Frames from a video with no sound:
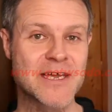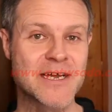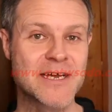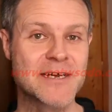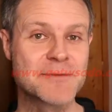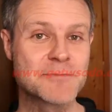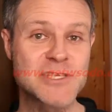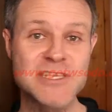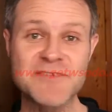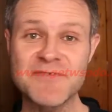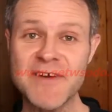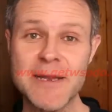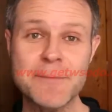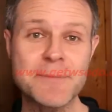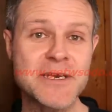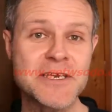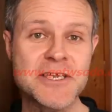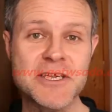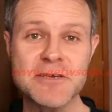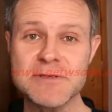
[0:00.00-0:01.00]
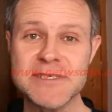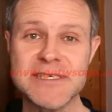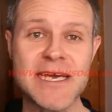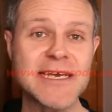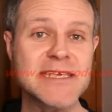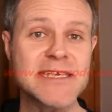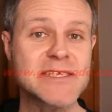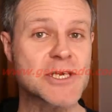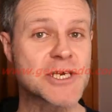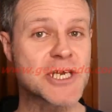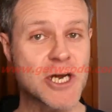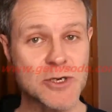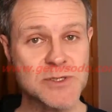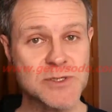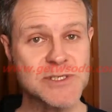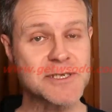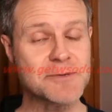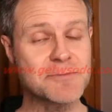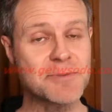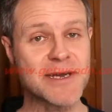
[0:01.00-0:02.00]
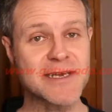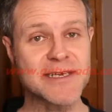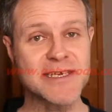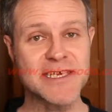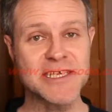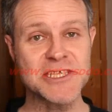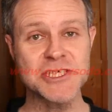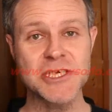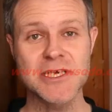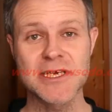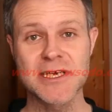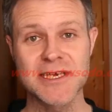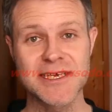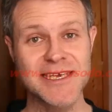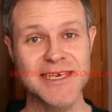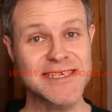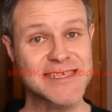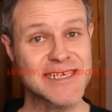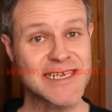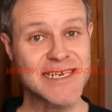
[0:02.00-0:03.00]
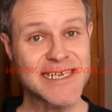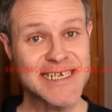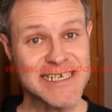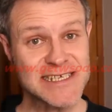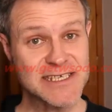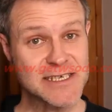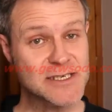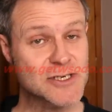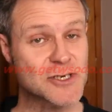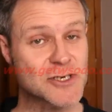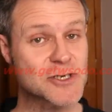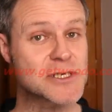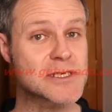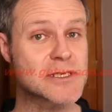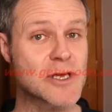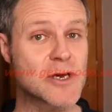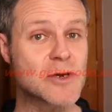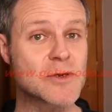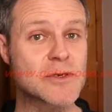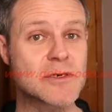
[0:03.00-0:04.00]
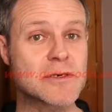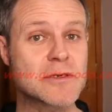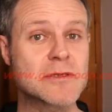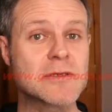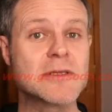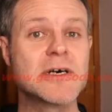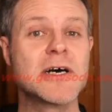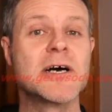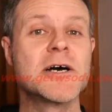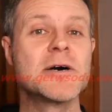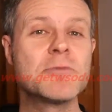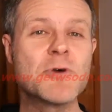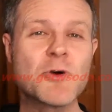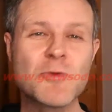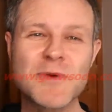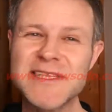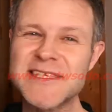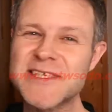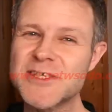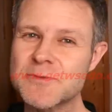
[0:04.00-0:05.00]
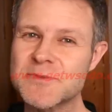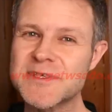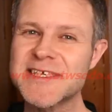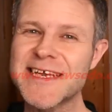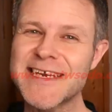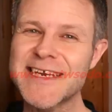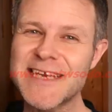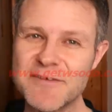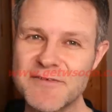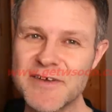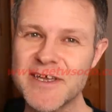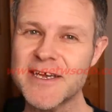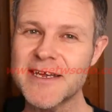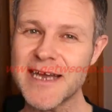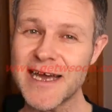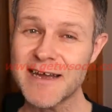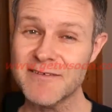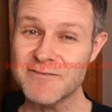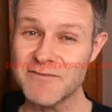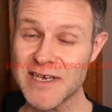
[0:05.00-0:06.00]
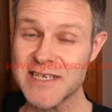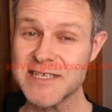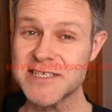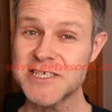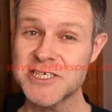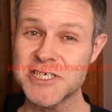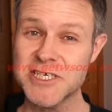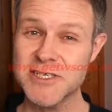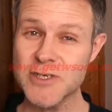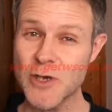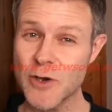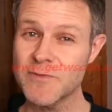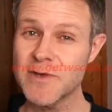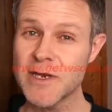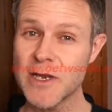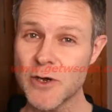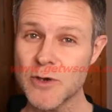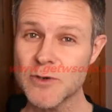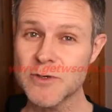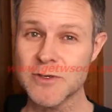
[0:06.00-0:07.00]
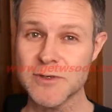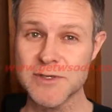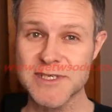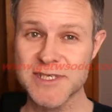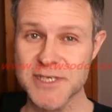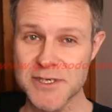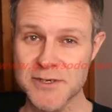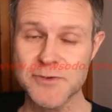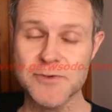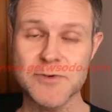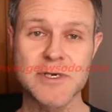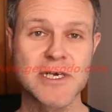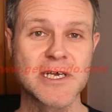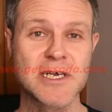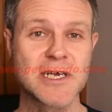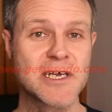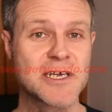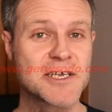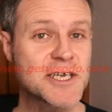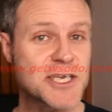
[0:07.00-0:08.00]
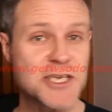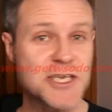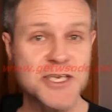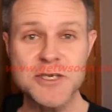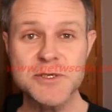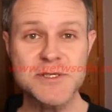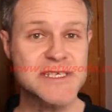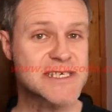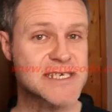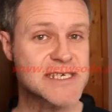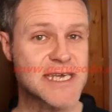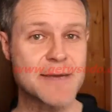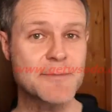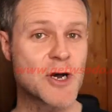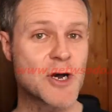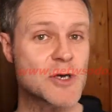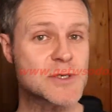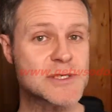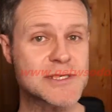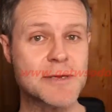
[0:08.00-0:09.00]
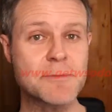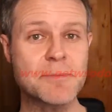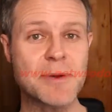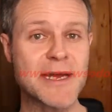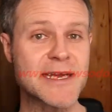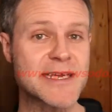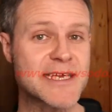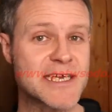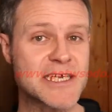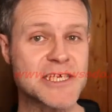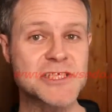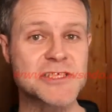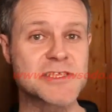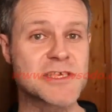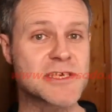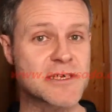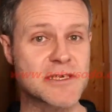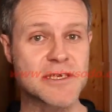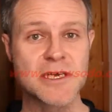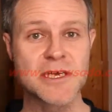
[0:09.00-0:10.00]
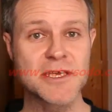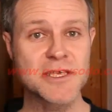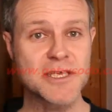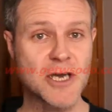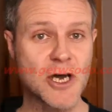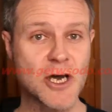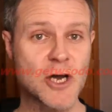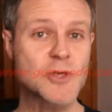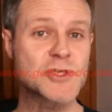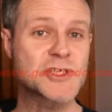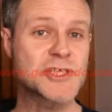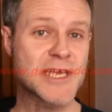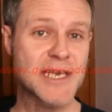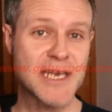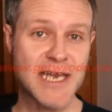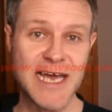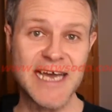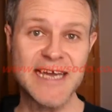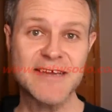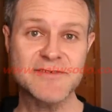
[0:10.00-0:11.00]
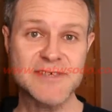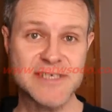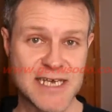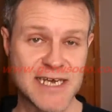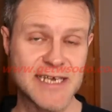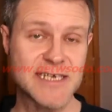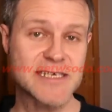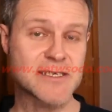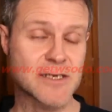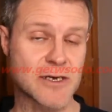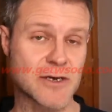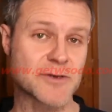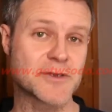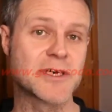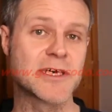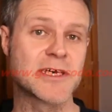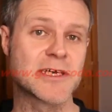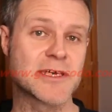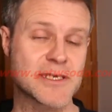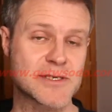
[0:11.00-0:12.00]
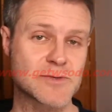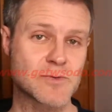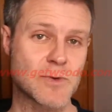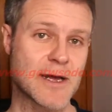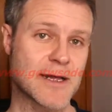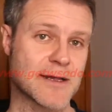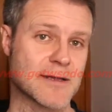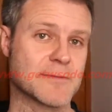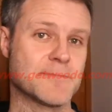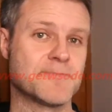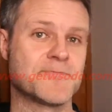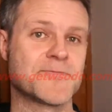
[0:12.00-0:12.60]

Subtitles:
But developing new sites on your hosting package is at least as good as local, but with some significant advantages over local too. You can use the same hosting package that you host your live sites on as well.